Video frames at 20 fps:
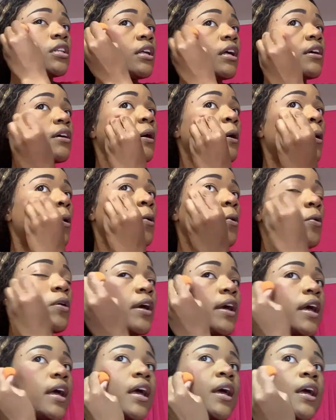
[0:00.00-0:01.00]
like,
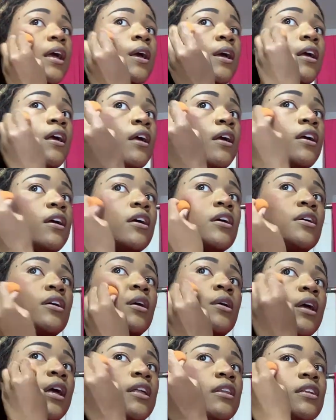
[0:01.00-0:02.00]
okay.
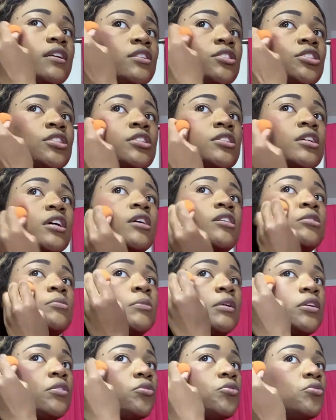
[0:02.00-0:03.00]
And then she
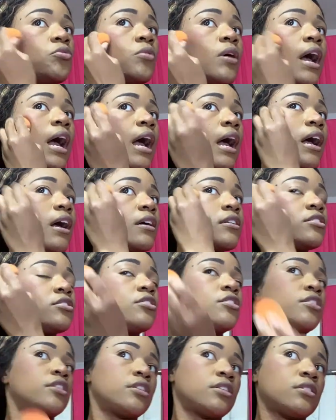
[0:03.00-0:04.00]
tells me who
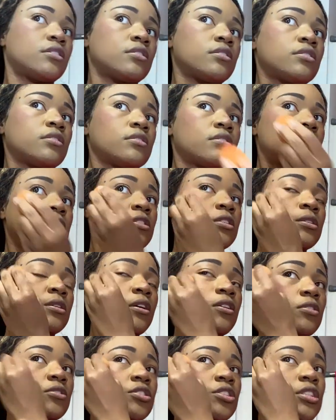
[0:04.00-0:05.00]
asked her to
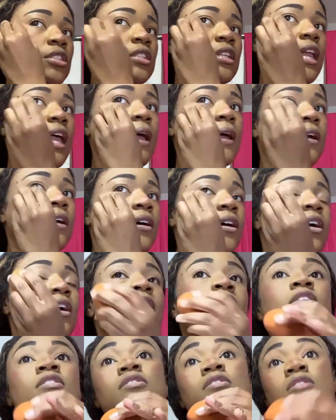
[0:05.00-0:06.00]
go. She's like,
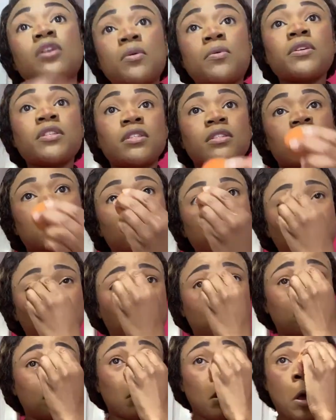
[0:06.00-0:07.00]
so-and-so
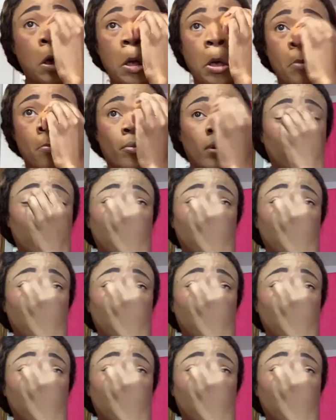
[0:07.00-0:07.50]
just called